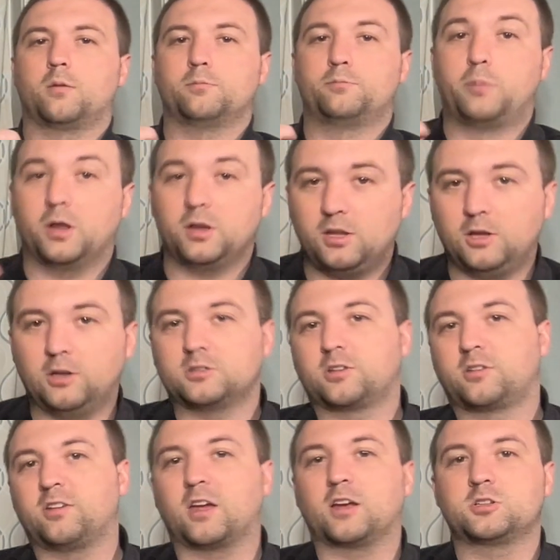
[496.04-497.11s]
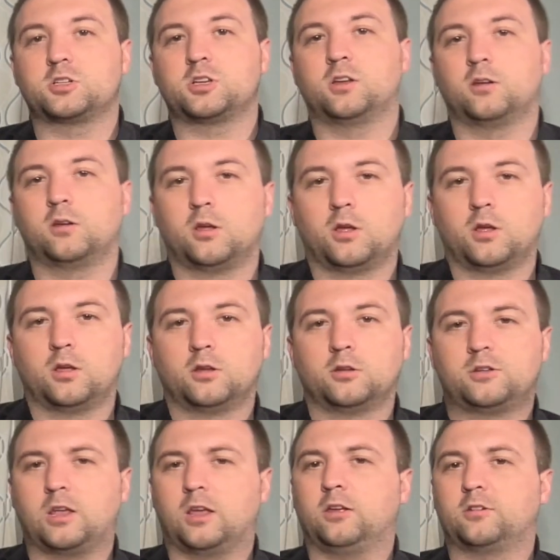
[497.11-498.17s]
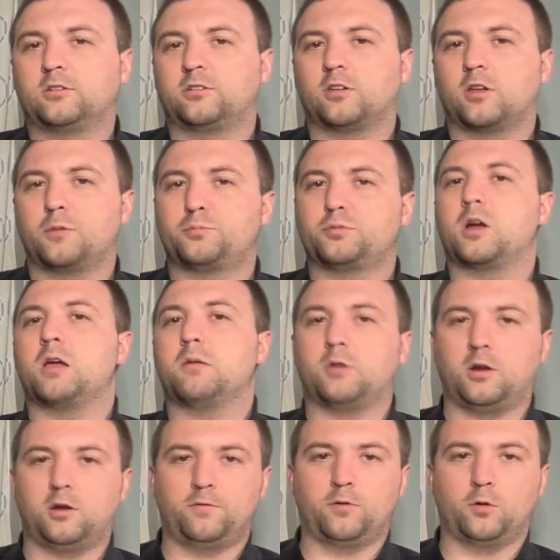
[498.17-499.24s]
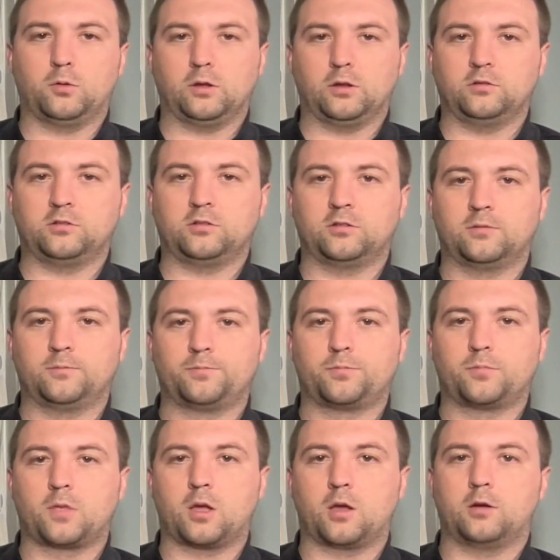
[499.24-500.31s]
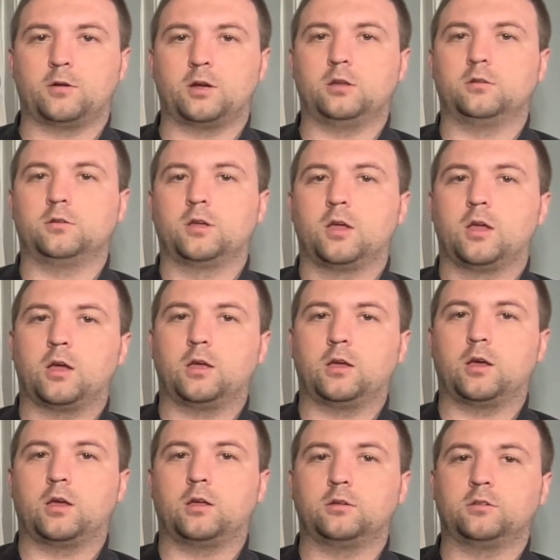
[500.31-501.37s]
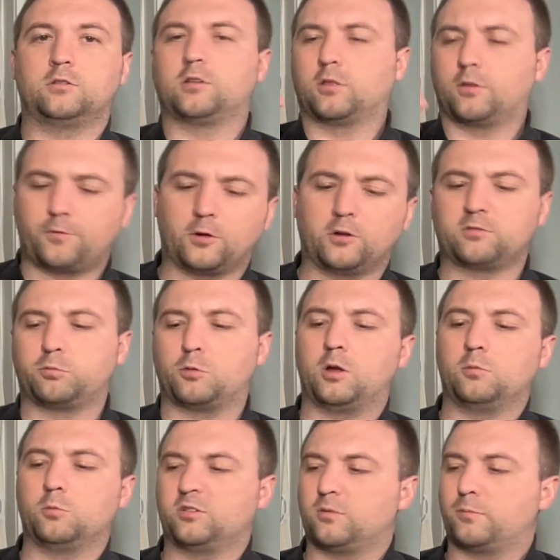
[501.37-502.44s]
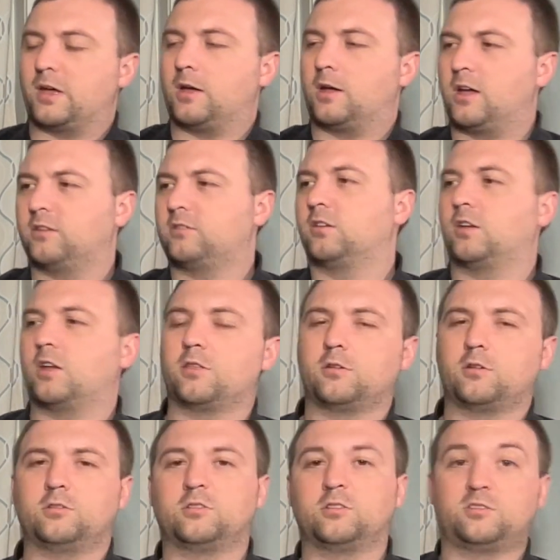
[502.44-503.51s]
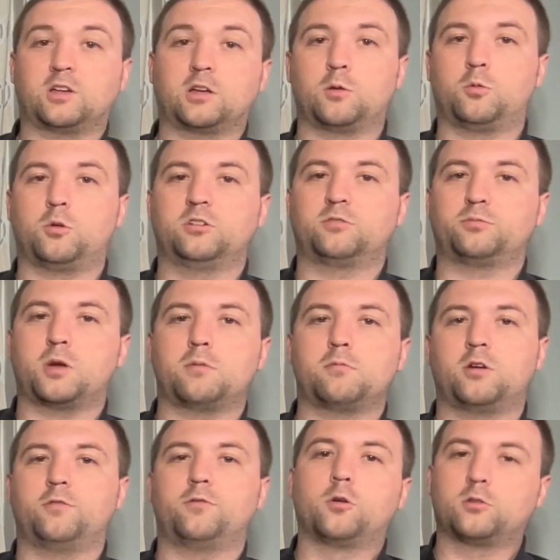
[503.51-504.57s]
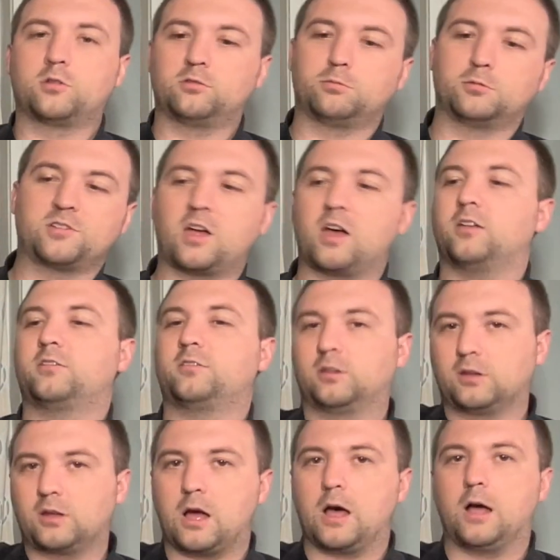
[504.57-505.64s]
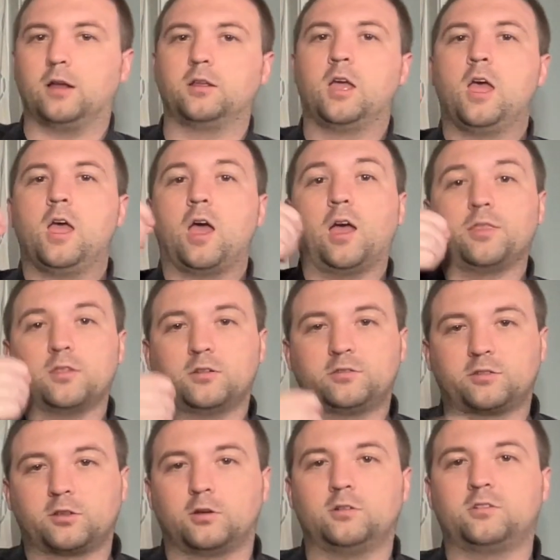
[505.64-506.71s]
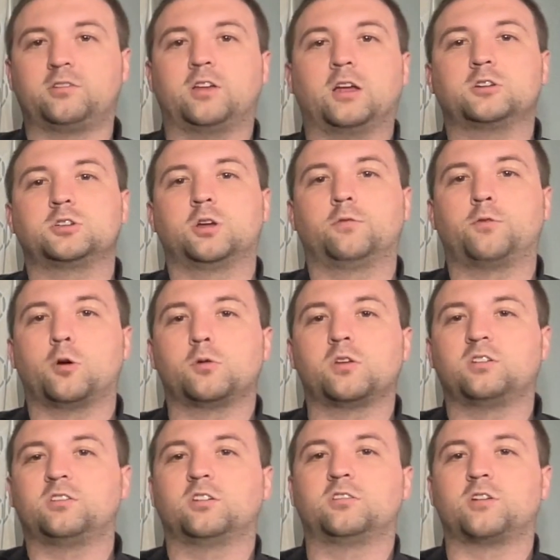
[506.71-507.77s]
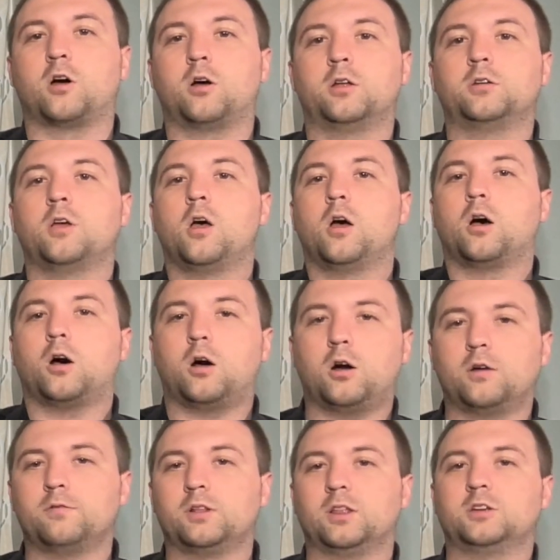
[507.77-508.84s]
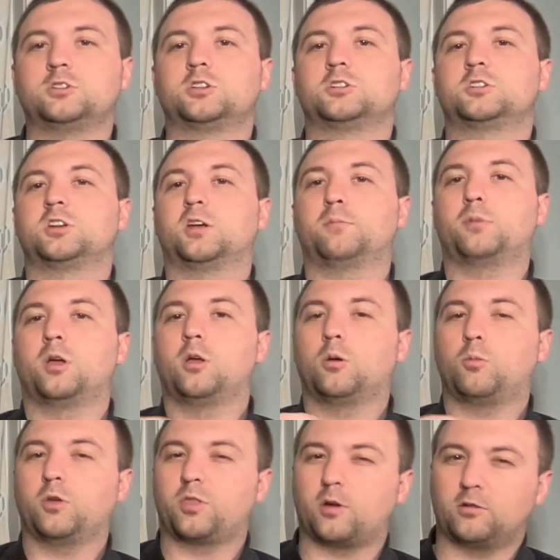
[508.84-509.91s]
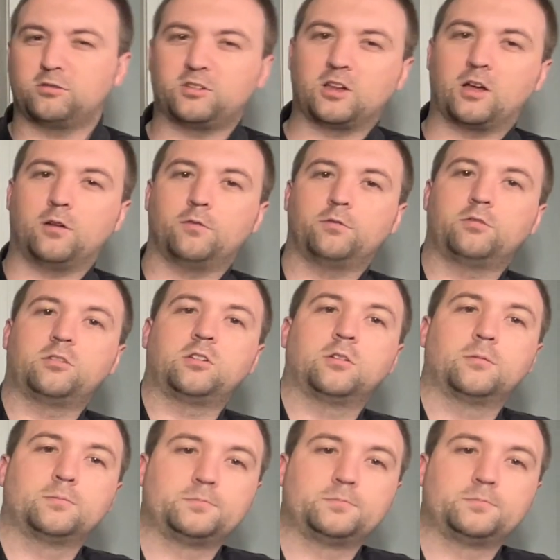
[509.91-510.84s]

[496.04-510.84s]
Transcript: But each section takes a primary focus. All right. Uh, uh, so the first one was about us and others. The second one's primary focus was us and God. And this third section focuses on our relationship with ourselves.